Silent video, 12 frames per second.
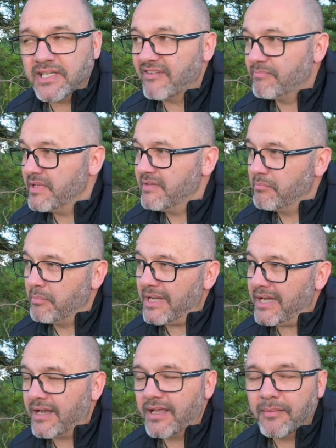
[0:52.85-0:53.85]
I've been
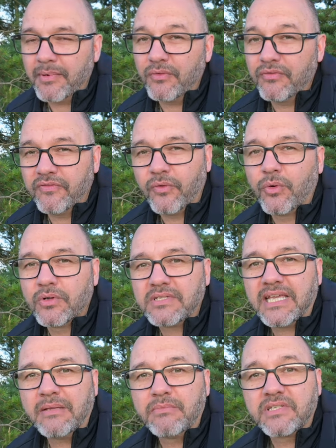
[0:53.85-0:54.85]
back about four
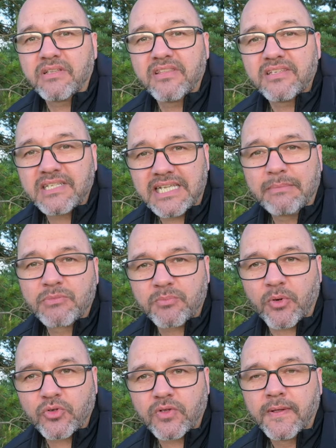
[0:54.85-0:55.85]
times to the same
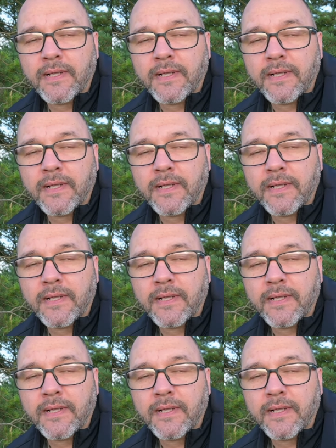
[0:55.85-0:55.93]
spot,